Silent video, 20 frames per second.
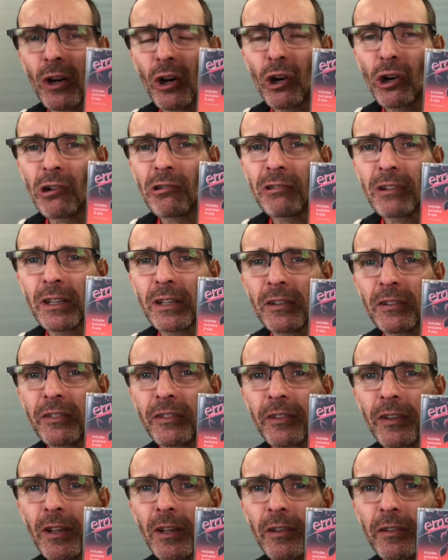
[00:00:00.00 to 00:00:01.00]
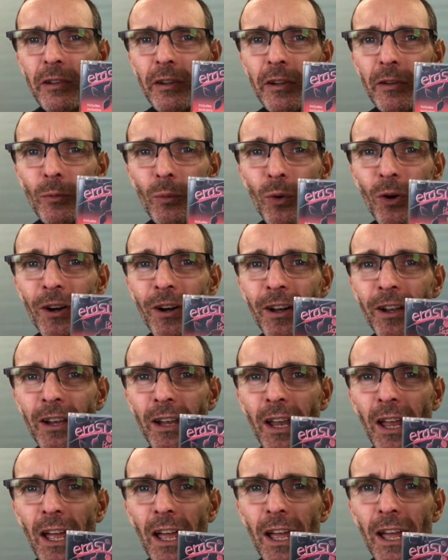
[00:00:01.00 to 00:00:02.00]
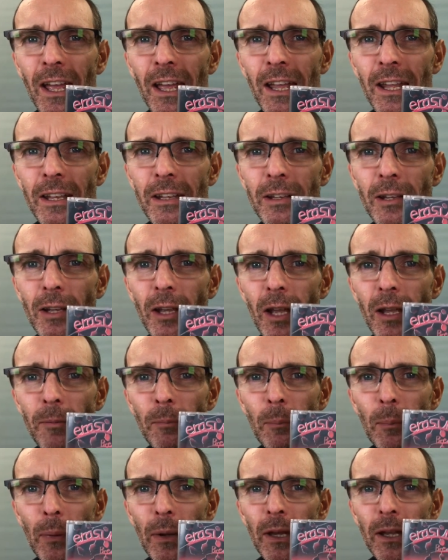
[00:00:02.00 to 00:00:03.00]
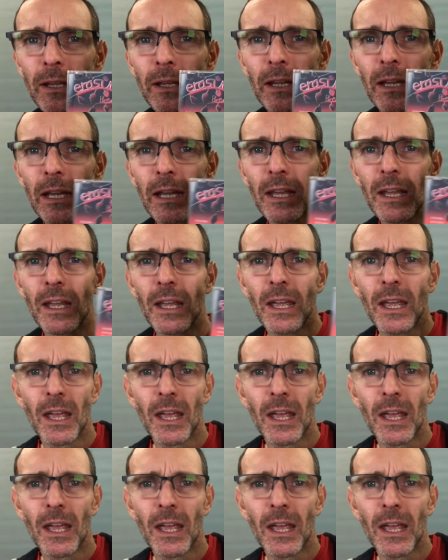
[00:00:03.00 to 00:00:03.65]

orange tinted one and a pink.